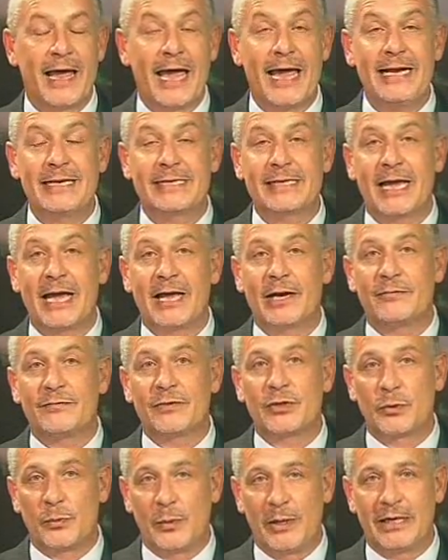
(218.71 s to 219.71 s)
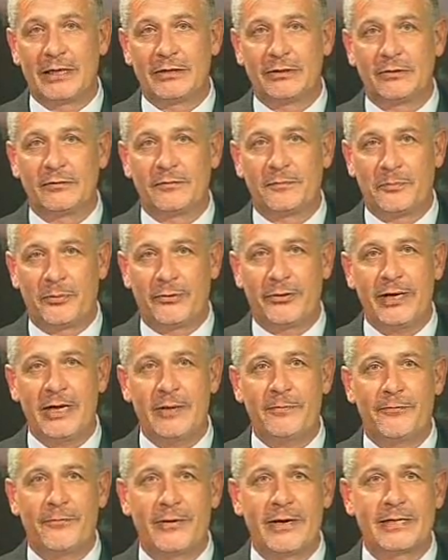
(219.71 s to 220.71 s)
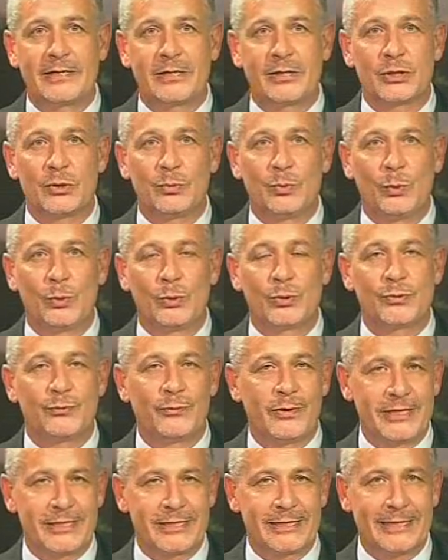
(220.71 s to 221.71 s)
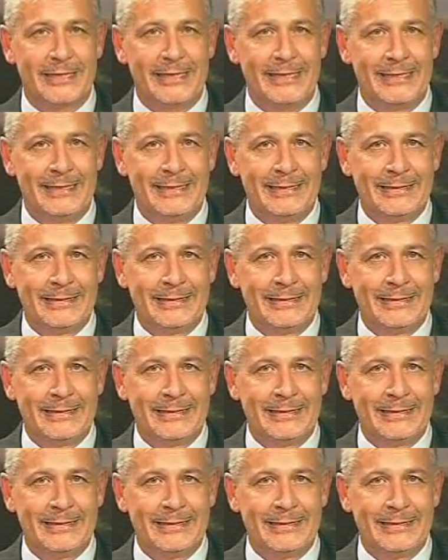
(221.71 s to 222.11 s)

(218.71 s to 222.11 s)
8 out of 12 pre-apprentice awards recently